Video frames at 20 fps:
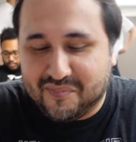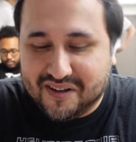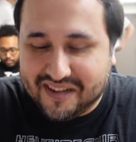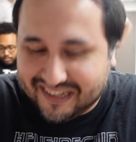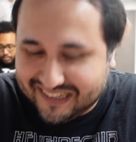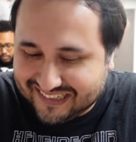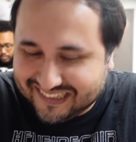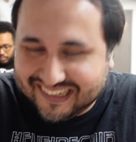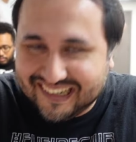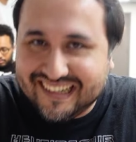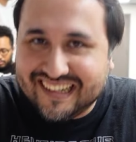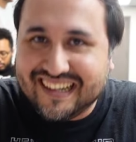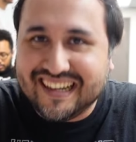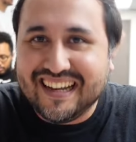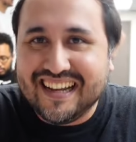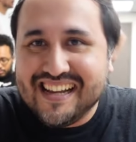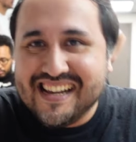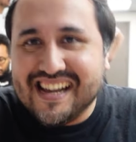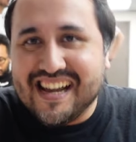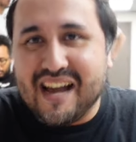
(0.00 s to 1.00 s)
But,
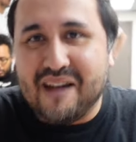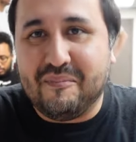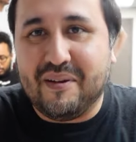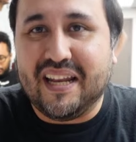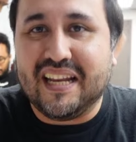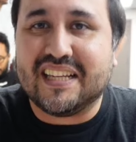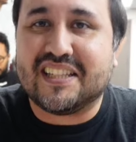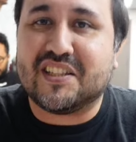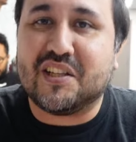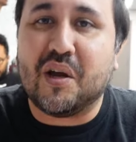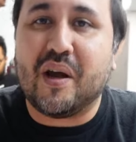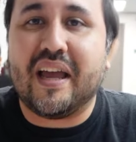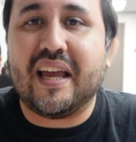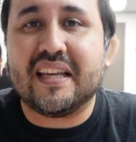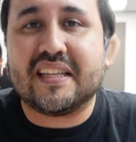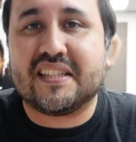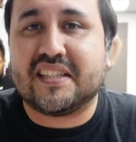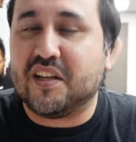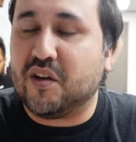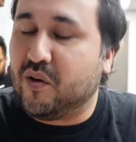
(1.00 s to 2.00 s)
but I mean, hey, it, still, it,
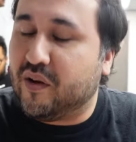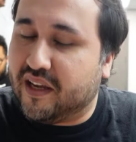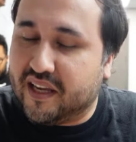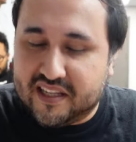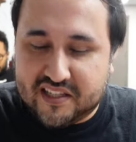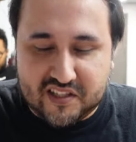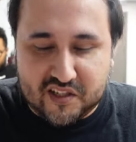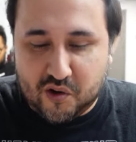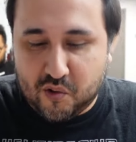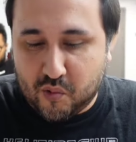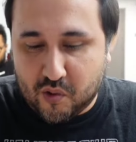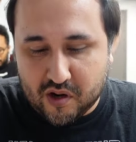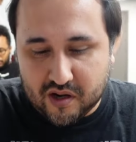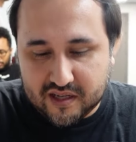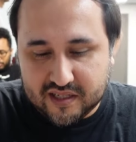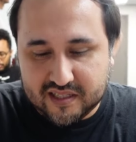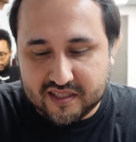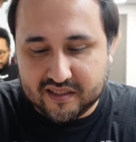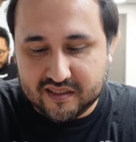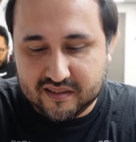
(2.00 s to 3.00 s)
still, it, still,
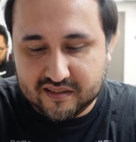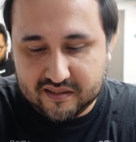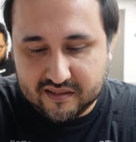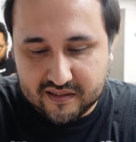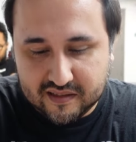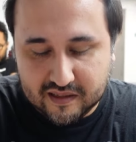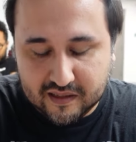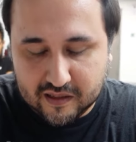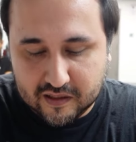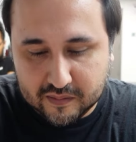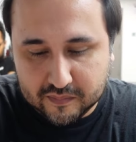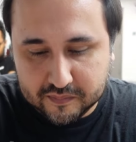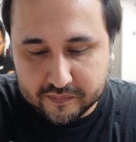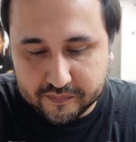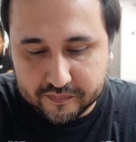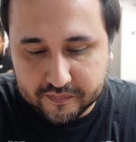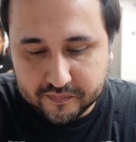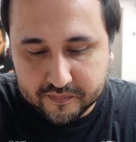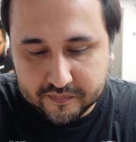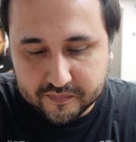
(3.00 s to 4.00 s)
works. If they don't game um, you, then